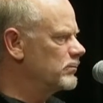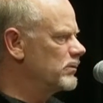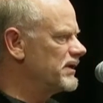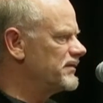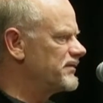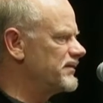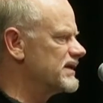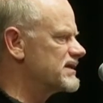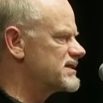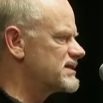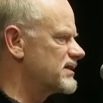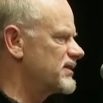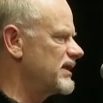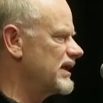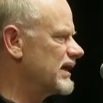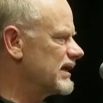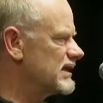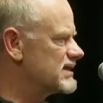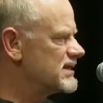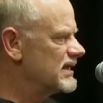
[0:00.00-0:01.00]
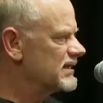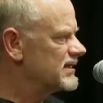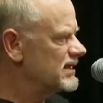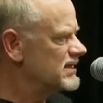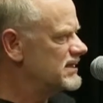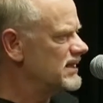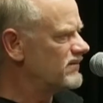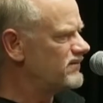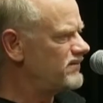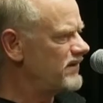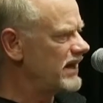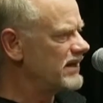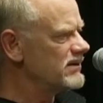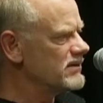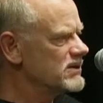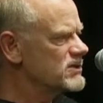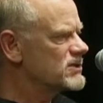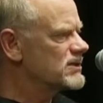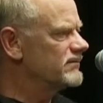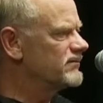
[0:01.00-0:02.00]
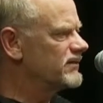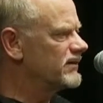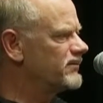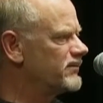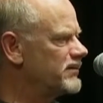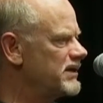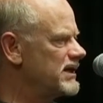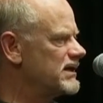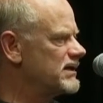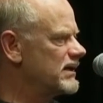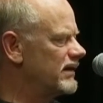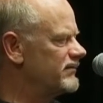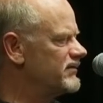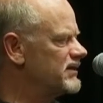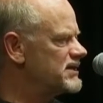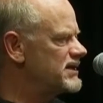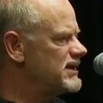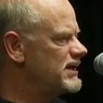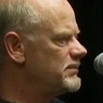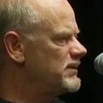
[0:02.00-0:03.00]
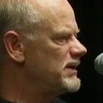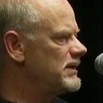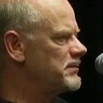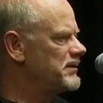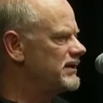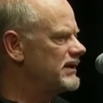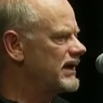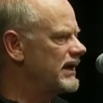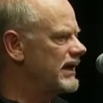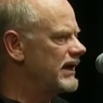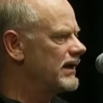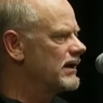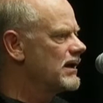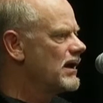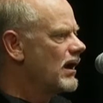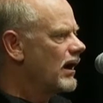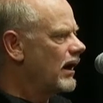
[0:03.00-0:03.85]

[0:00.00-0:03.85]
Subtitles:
with this thing is that the defenders of the TPPA,